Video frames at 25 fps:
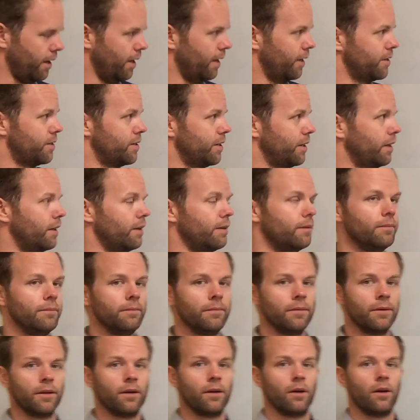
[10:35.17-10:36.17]
As in,
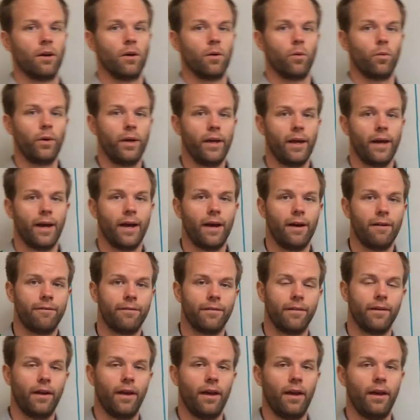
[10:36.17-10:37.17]
we have
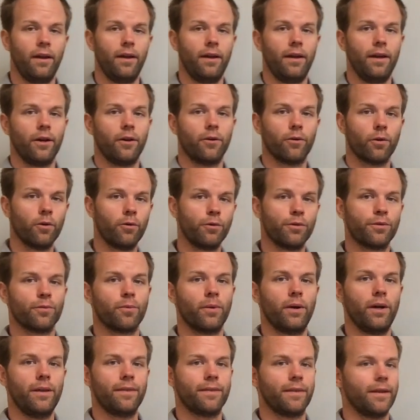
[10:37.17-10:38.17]
a growth
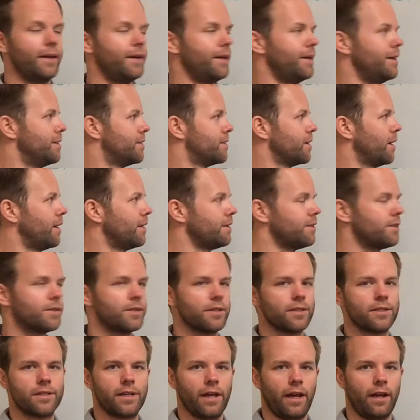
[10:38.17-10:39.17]
rate that is
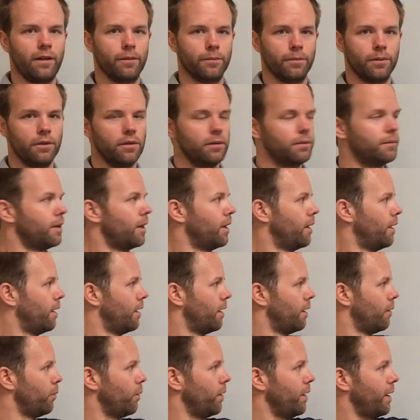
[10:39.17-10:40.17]
unsustainable.
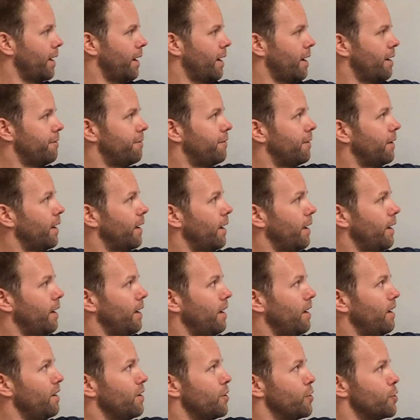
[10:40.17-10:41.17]
We have
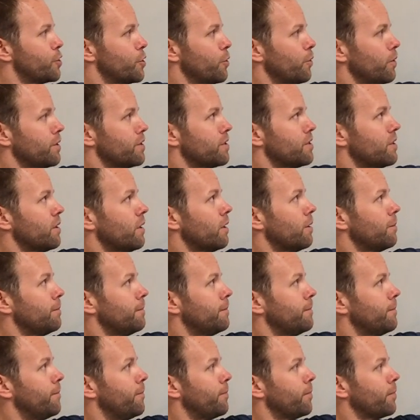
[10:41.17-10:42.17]
a
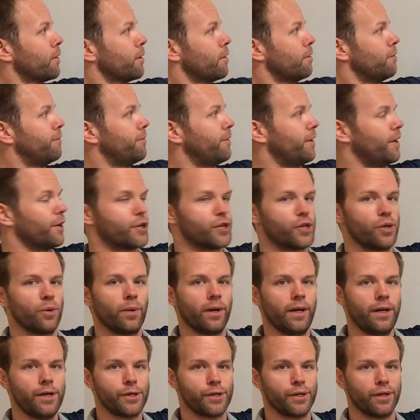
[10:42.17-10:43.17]
short-term
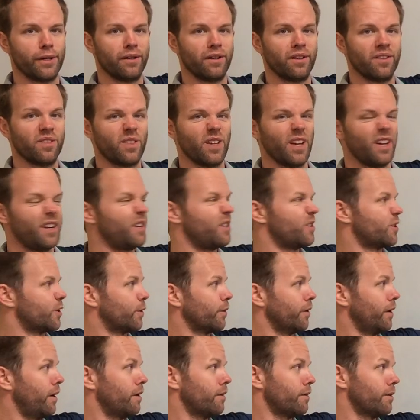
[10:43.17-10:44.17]
fluctuation that is
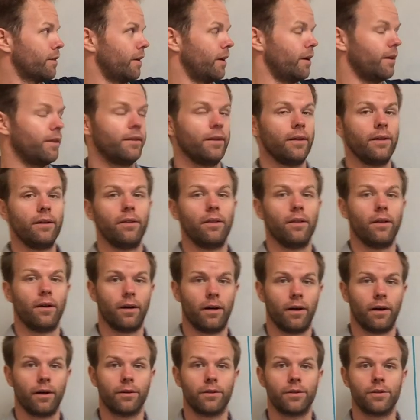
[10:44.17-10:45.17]
greater than the
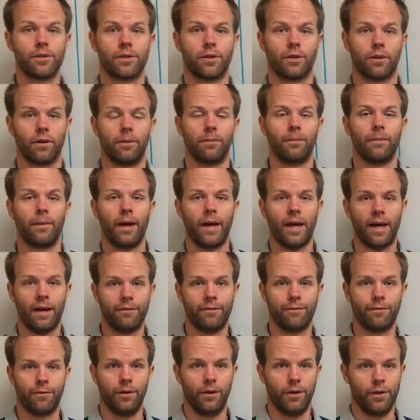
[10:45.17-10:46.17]
long-term
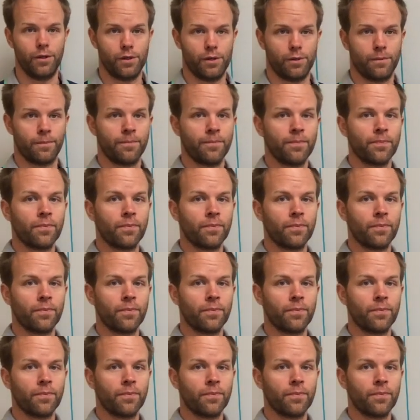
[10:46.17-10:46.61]
average.